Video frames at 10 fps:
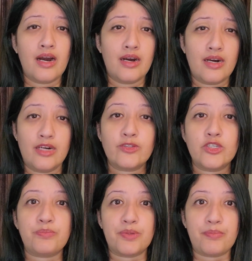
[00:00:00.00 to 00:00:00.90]
how to
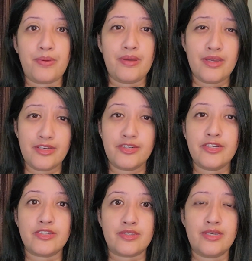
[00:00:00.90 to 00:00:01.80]
prepare
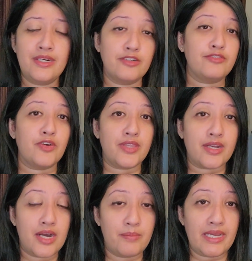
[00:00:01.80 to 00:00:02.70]
yourself for the
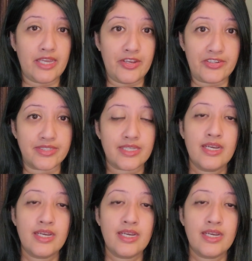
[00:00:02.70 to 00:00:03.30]
coming years,